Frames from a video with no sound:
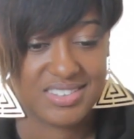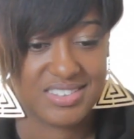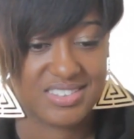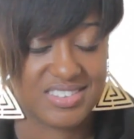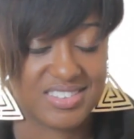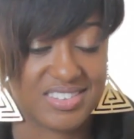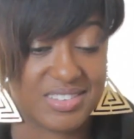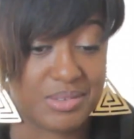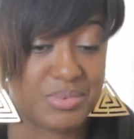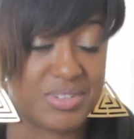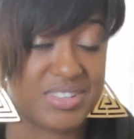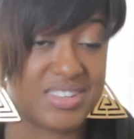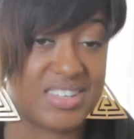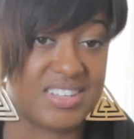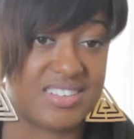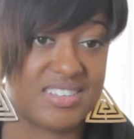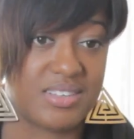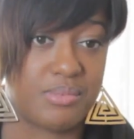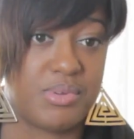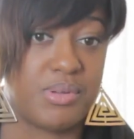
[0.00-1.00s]
just some of the
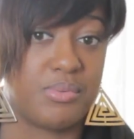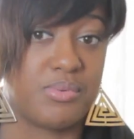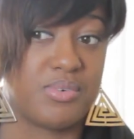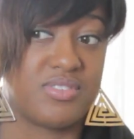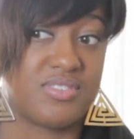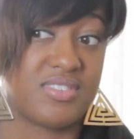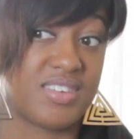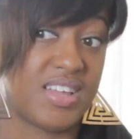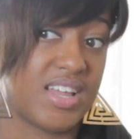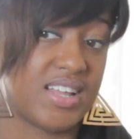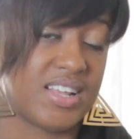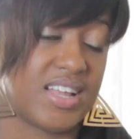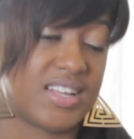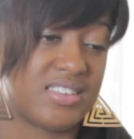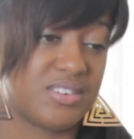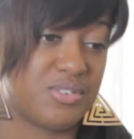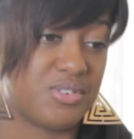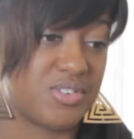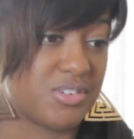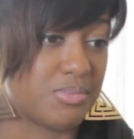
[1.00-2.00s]
things that people are saying,
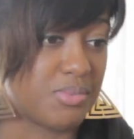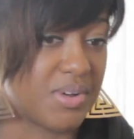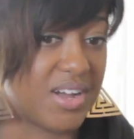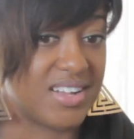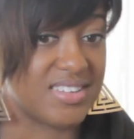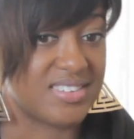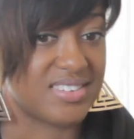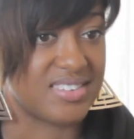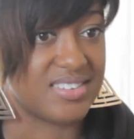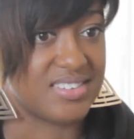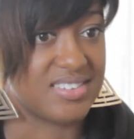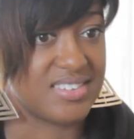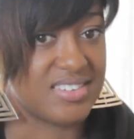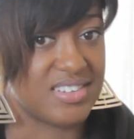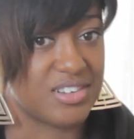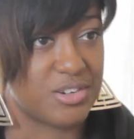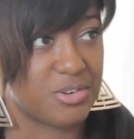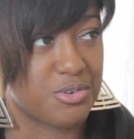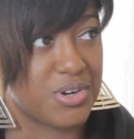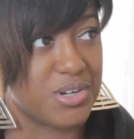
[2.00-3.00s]
like the response is
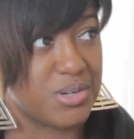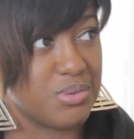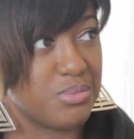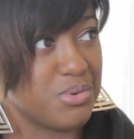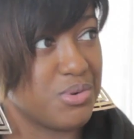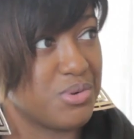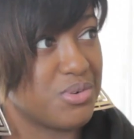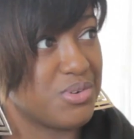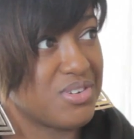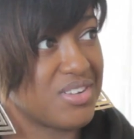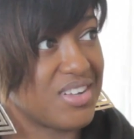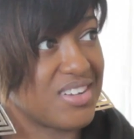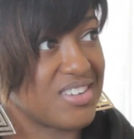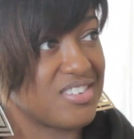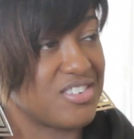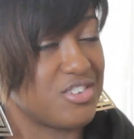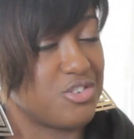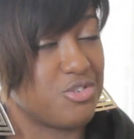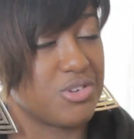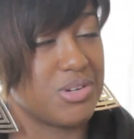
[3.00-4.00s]
incredible. Like
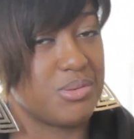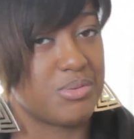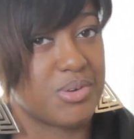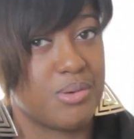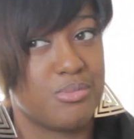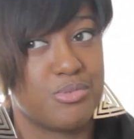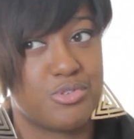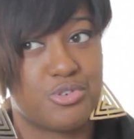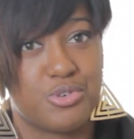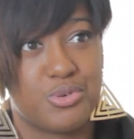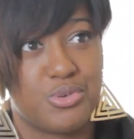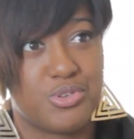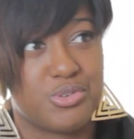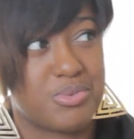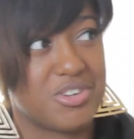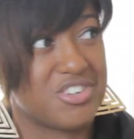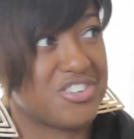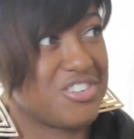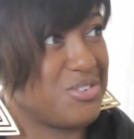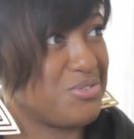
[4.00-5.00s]
it's a dream come true,
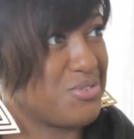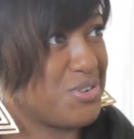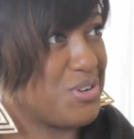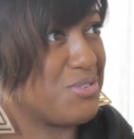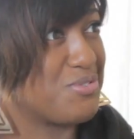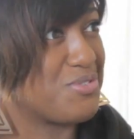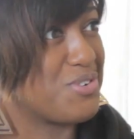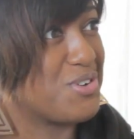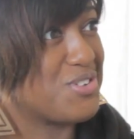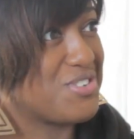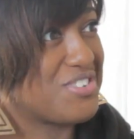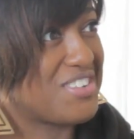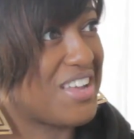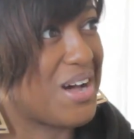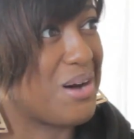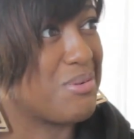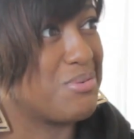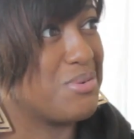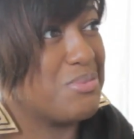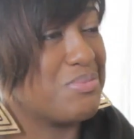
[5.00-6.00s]
especially for your first
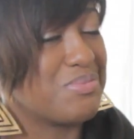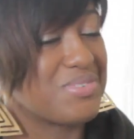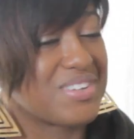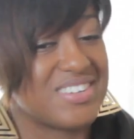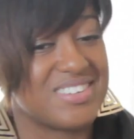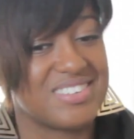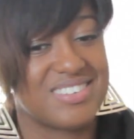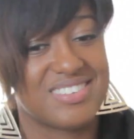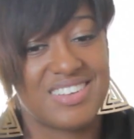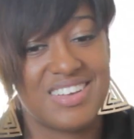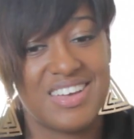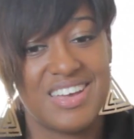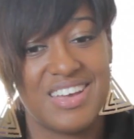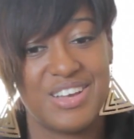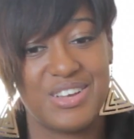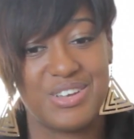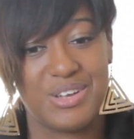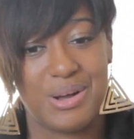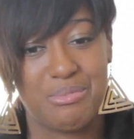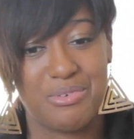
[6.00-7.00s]
album, because
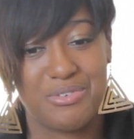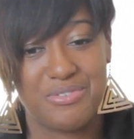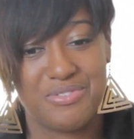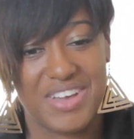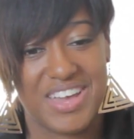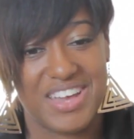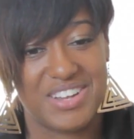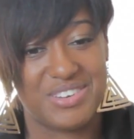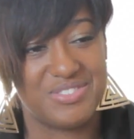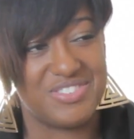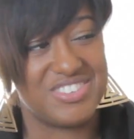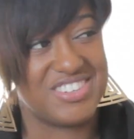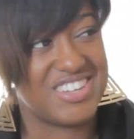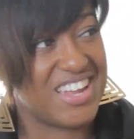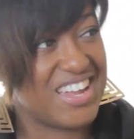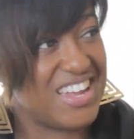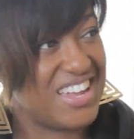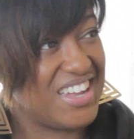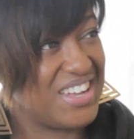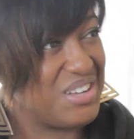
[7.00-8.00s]
you know I'm a fan of
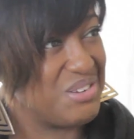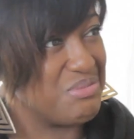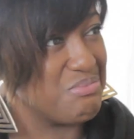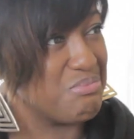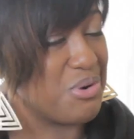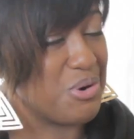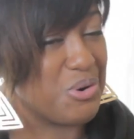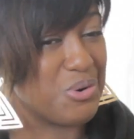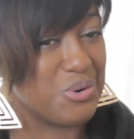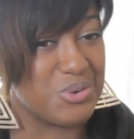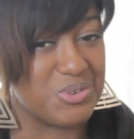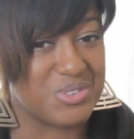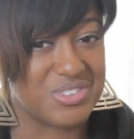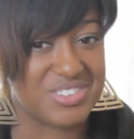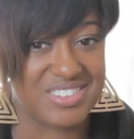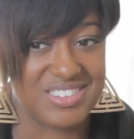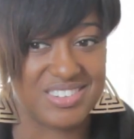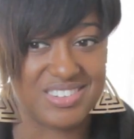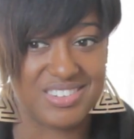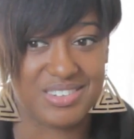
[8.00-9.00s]
Jay and
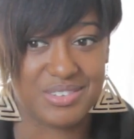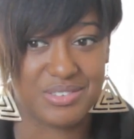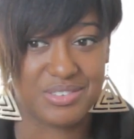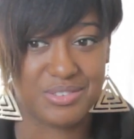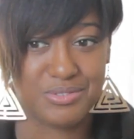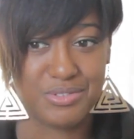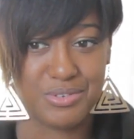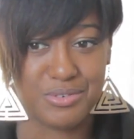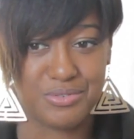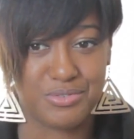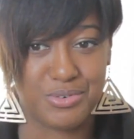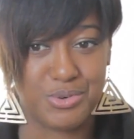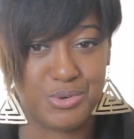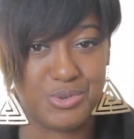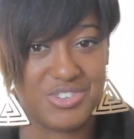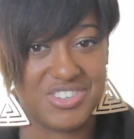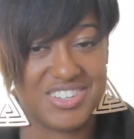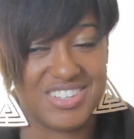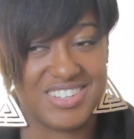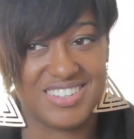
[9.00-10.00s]
Mos and the
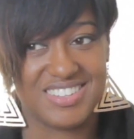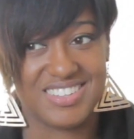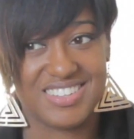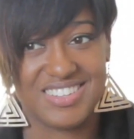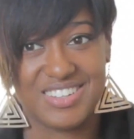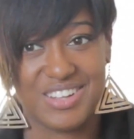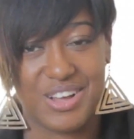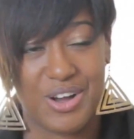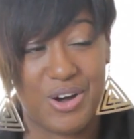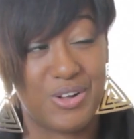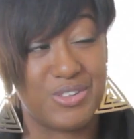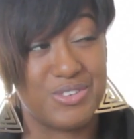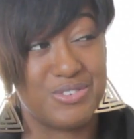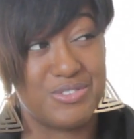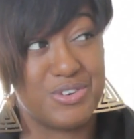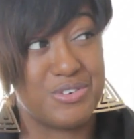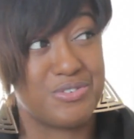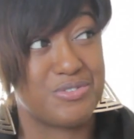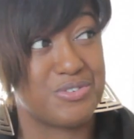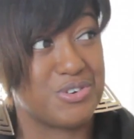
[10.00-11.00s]
Fugees, and all of
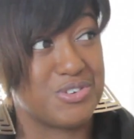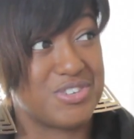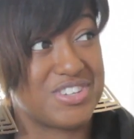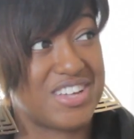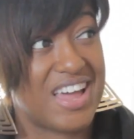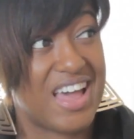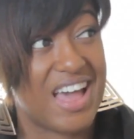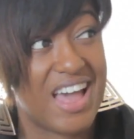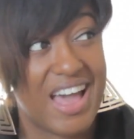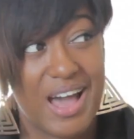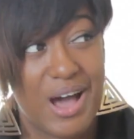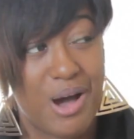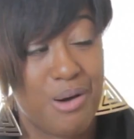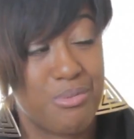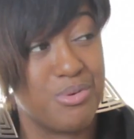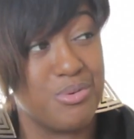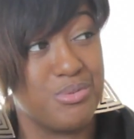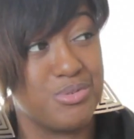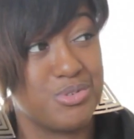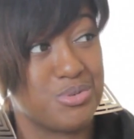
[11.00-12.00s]
their first
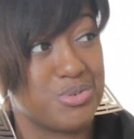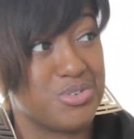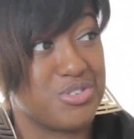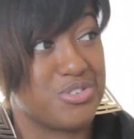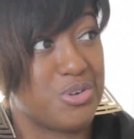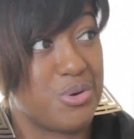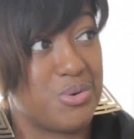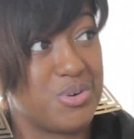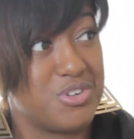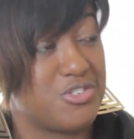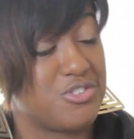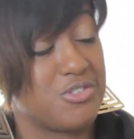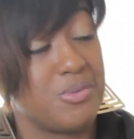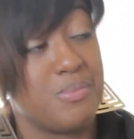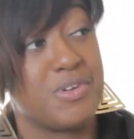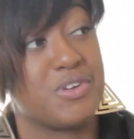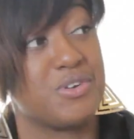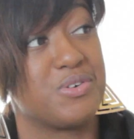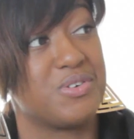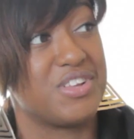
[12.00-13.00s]
albums were so
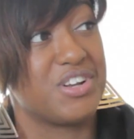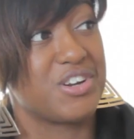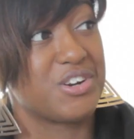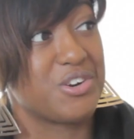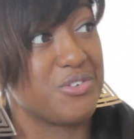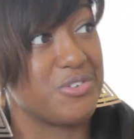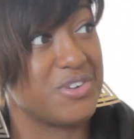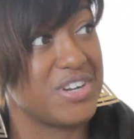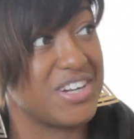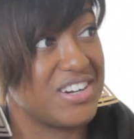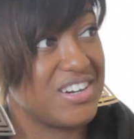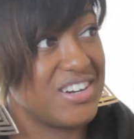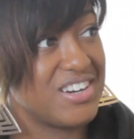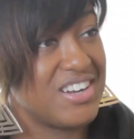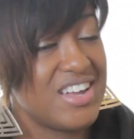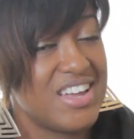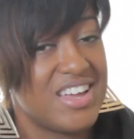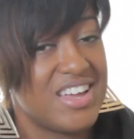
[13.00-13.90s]
instrumental in their career.